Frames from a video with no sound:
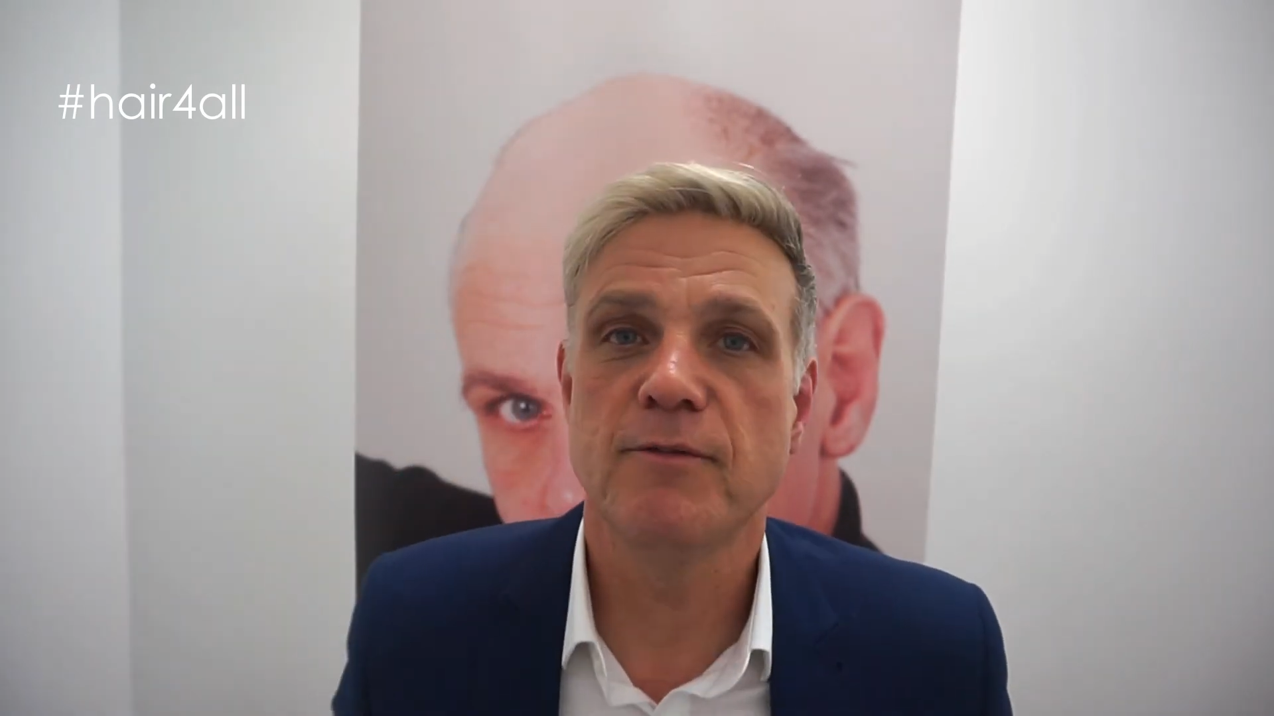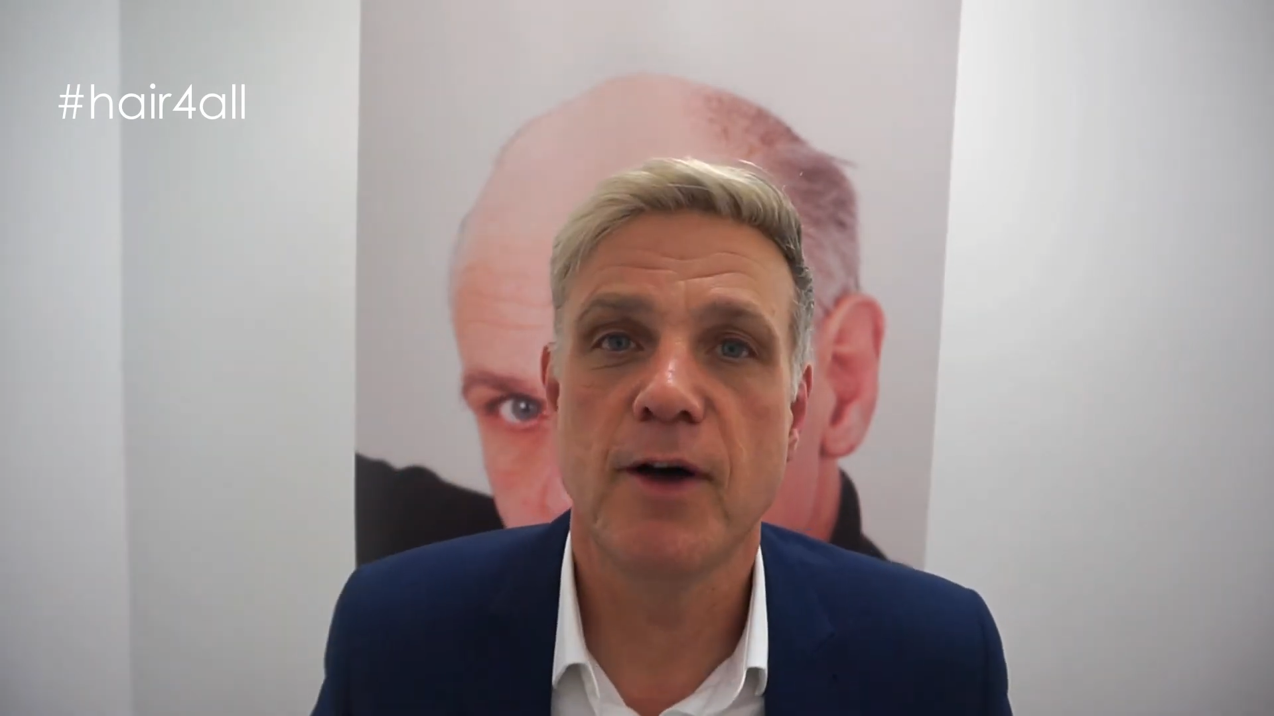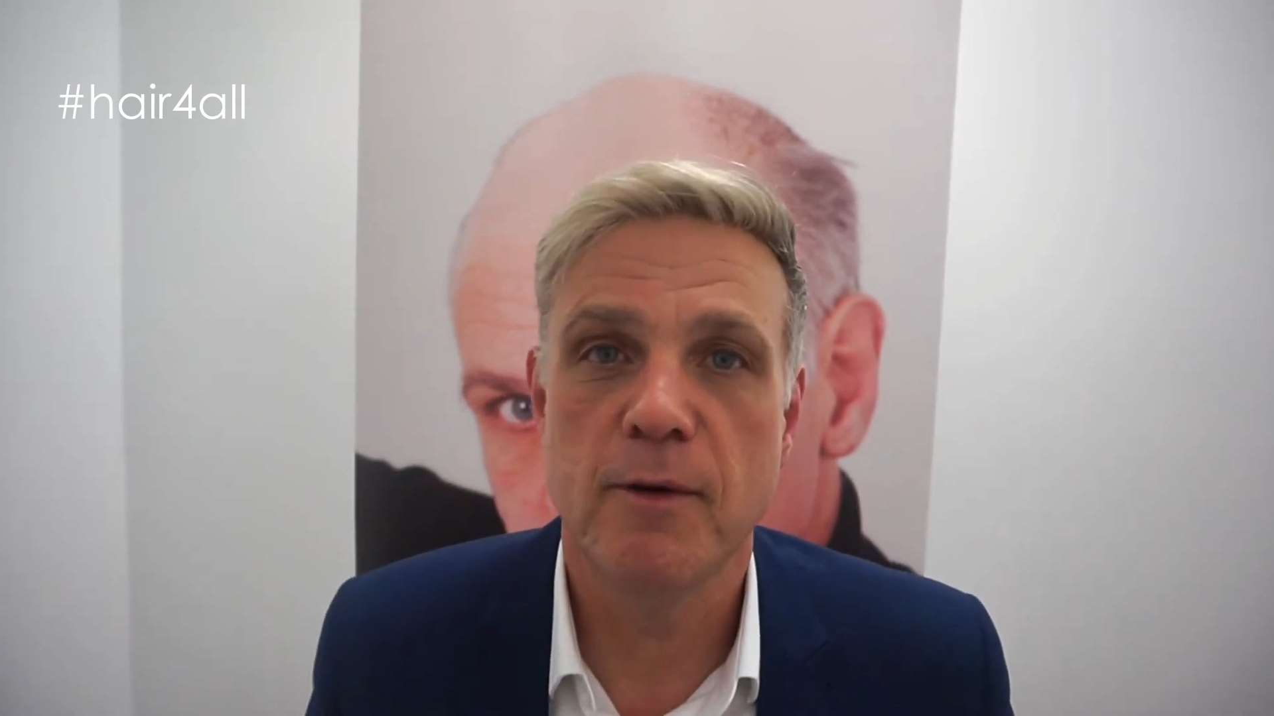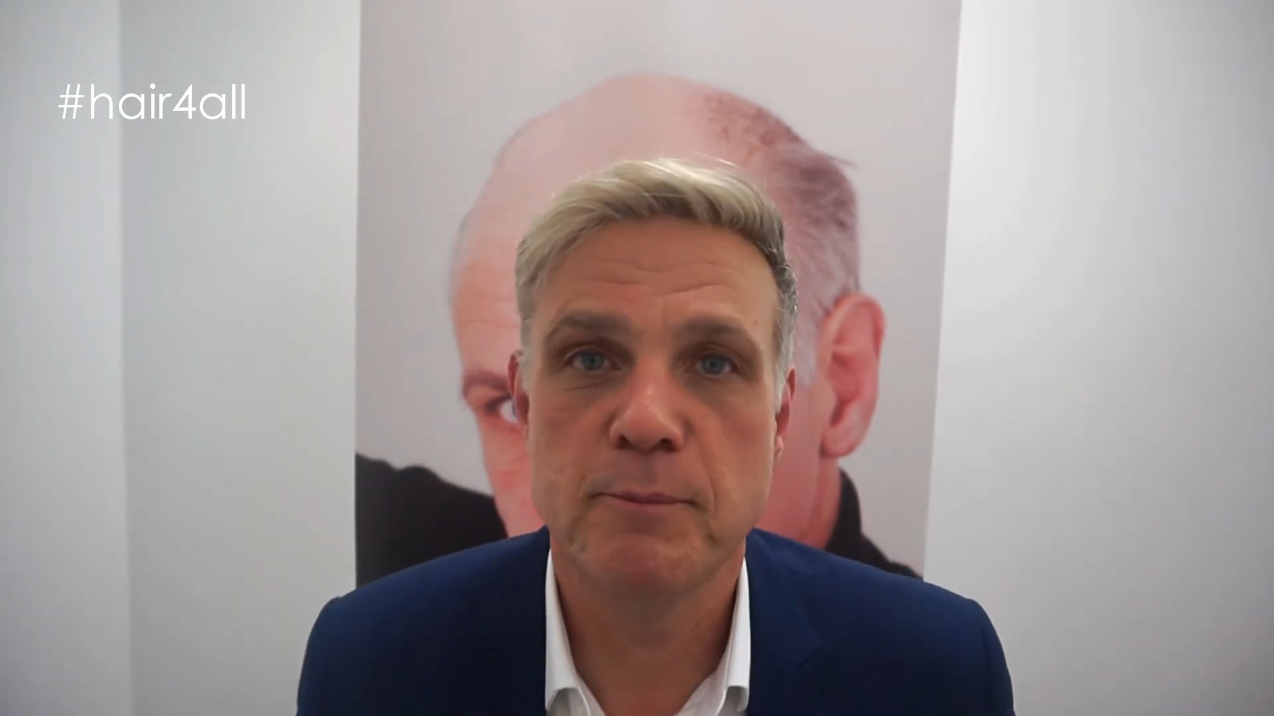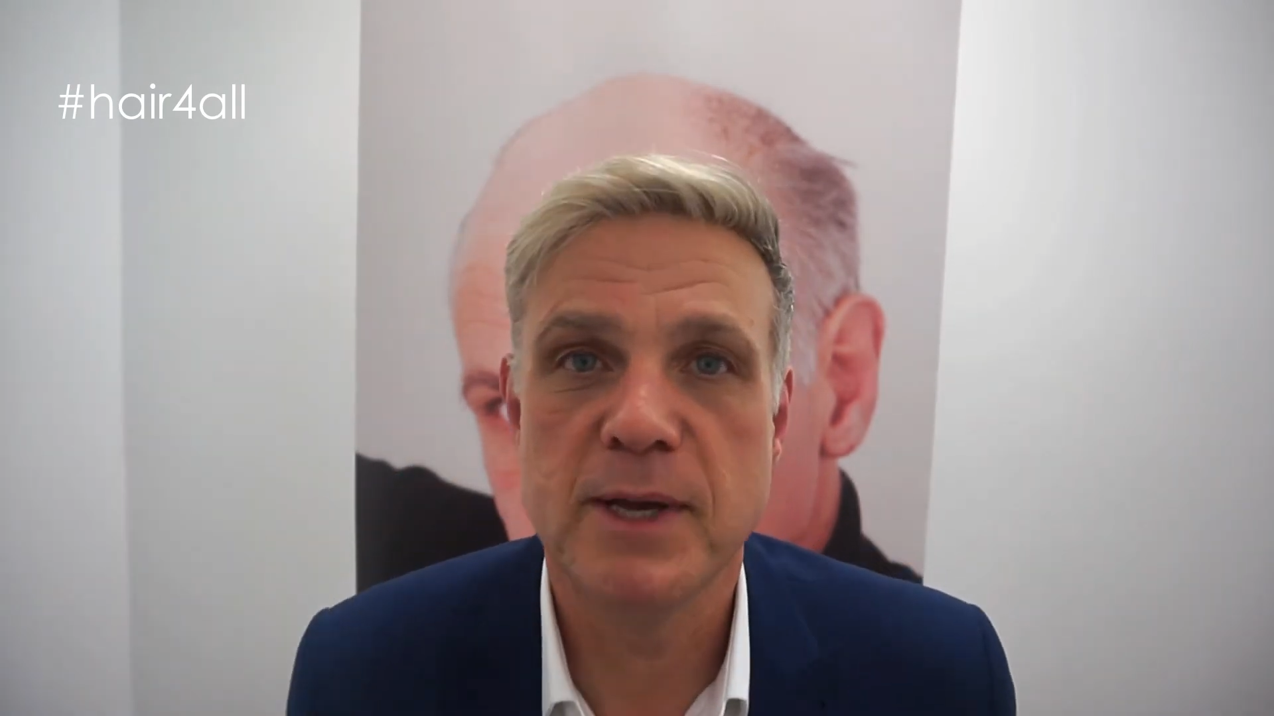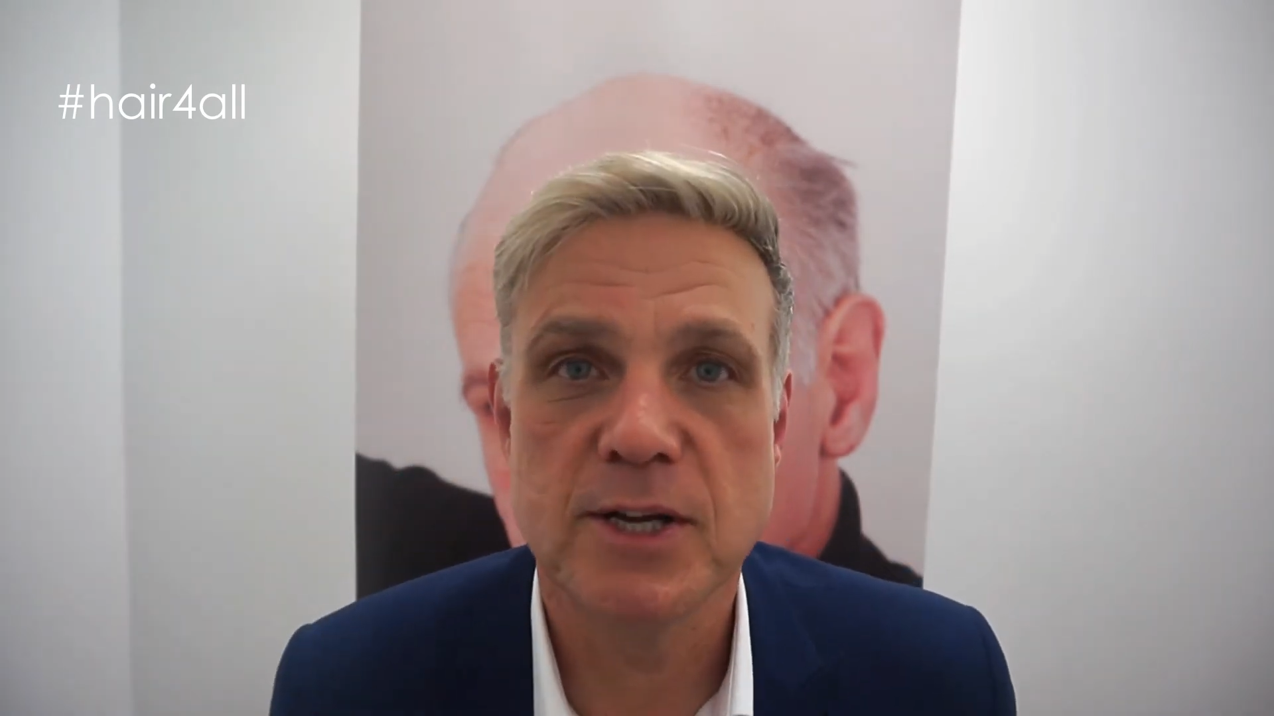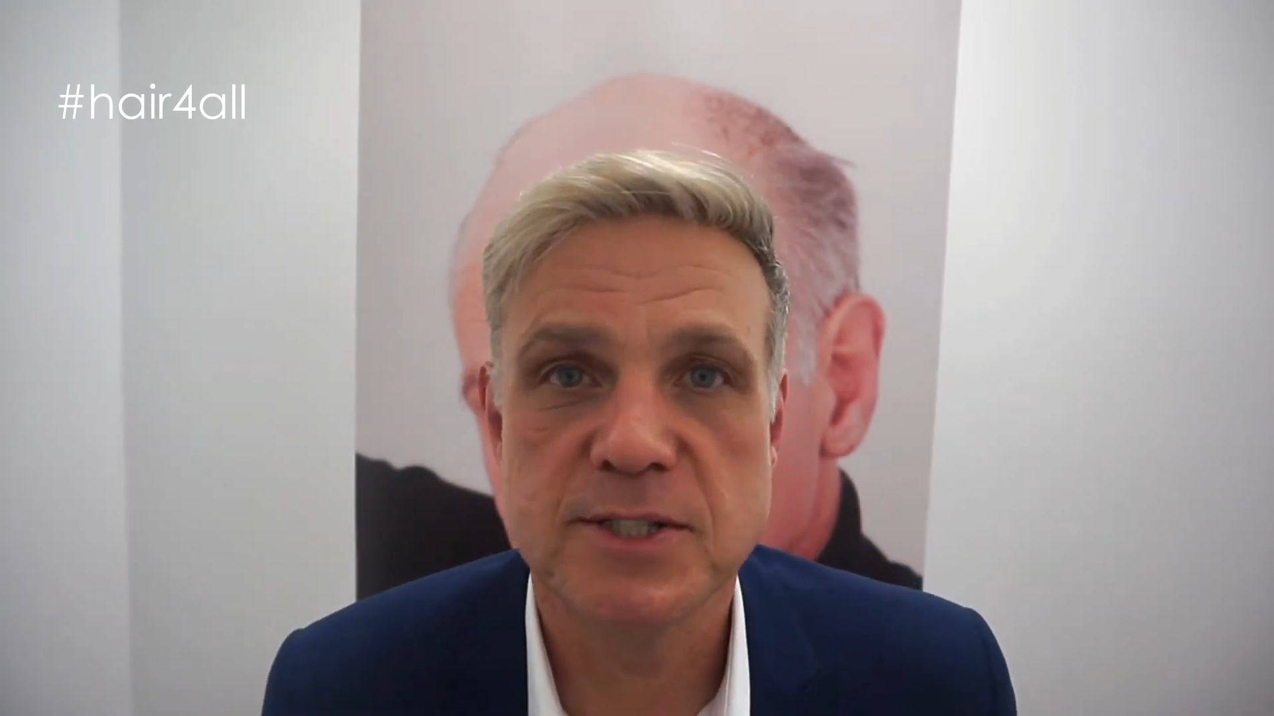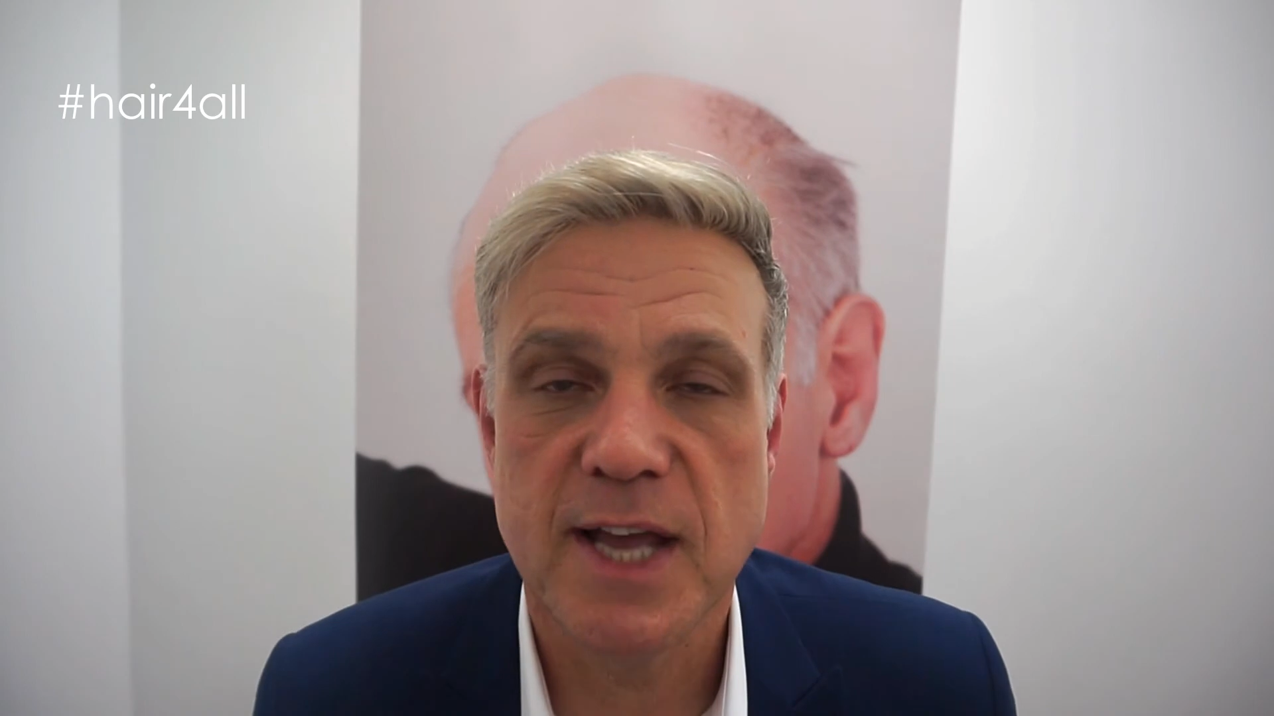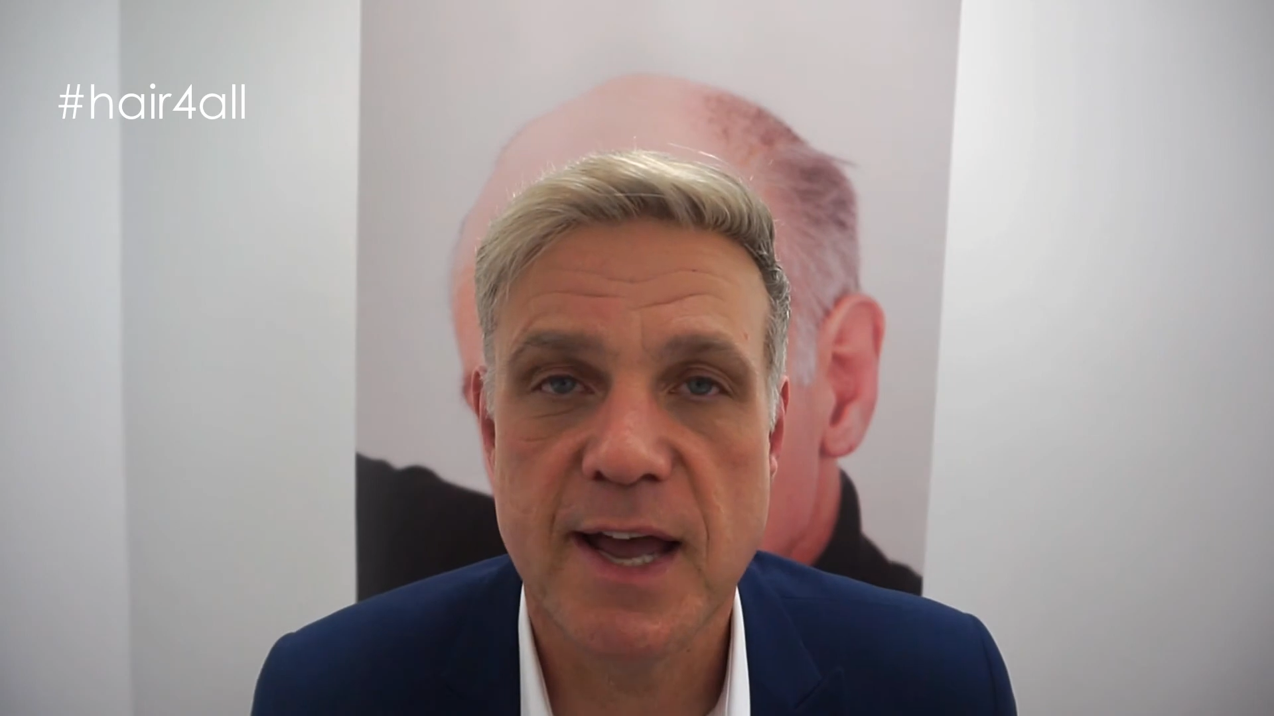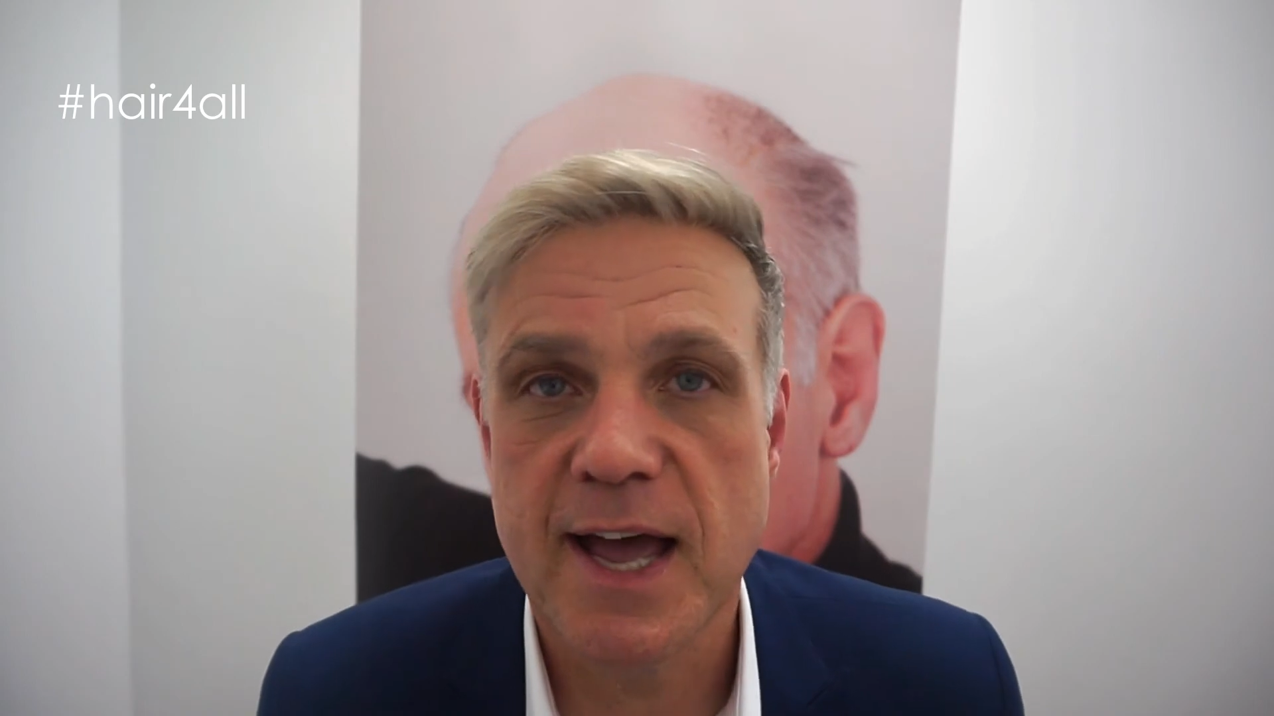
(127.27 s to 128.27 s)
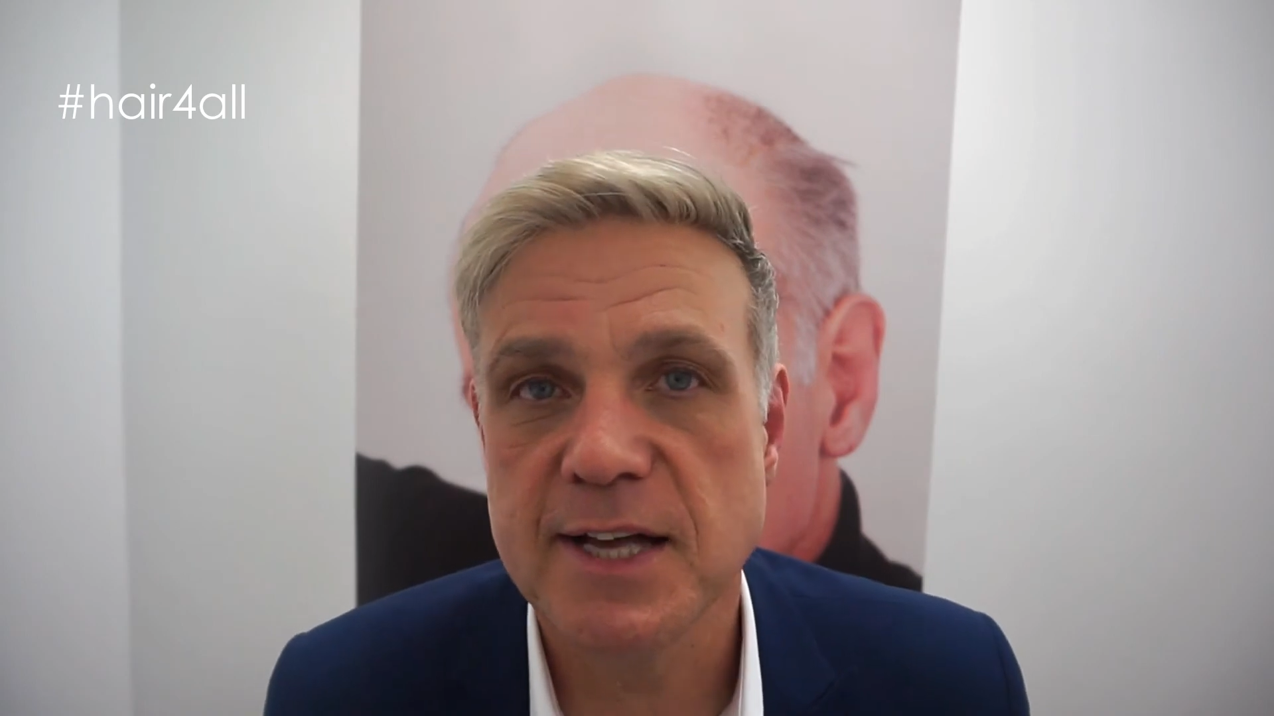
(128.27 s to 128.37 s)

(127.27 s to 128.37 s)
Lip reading: but because their hair